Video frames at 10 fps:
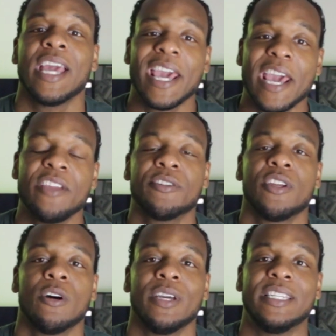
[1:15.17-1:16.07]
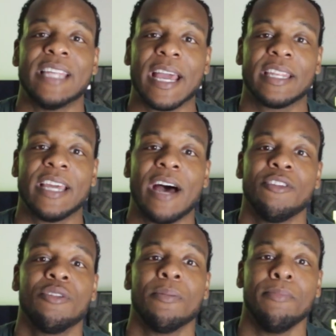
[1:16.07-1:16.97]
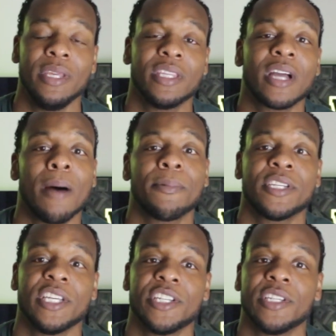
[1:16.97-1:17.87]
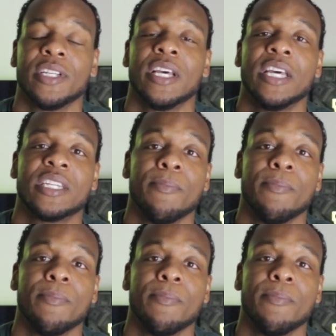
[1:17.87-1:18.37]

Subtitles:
And you'll know exactly how you can beat the competition to